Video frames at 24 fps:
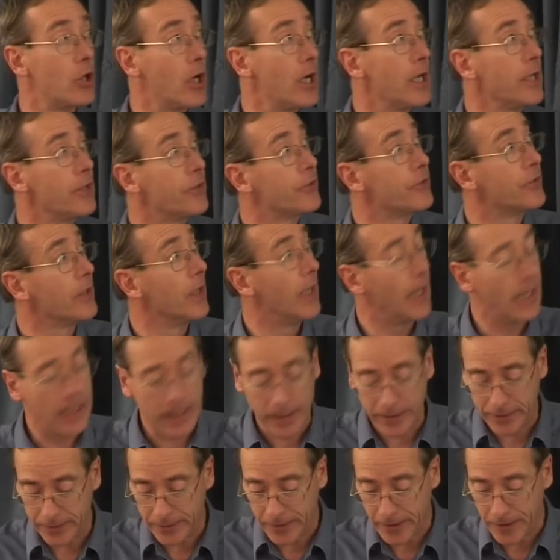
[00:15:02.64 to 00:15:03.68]
traits
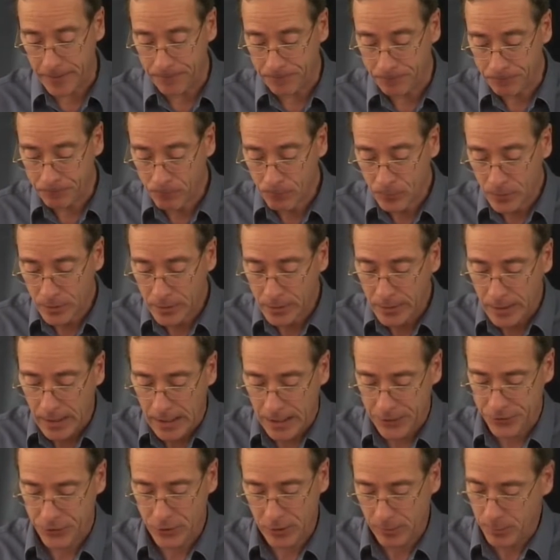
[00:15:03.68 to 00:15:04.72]
and um,
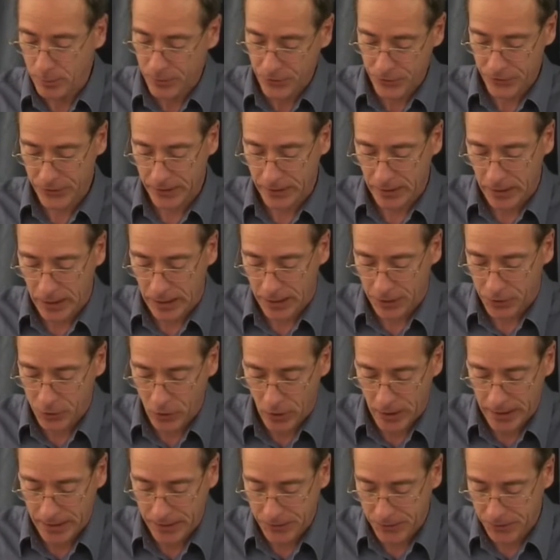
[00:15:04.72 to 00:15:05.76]
Australopithecine like
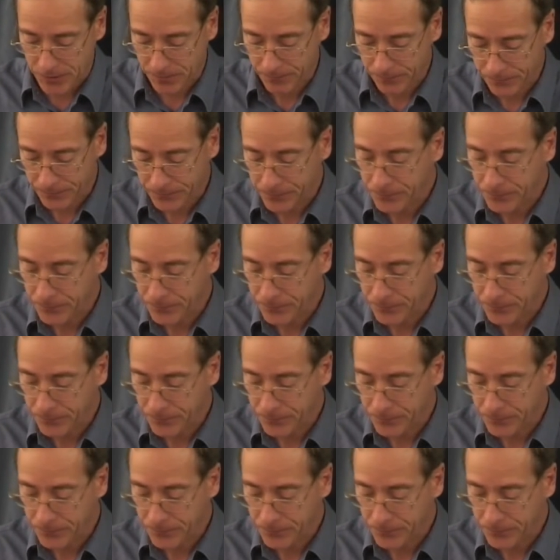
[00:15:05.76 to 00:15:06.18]
traits.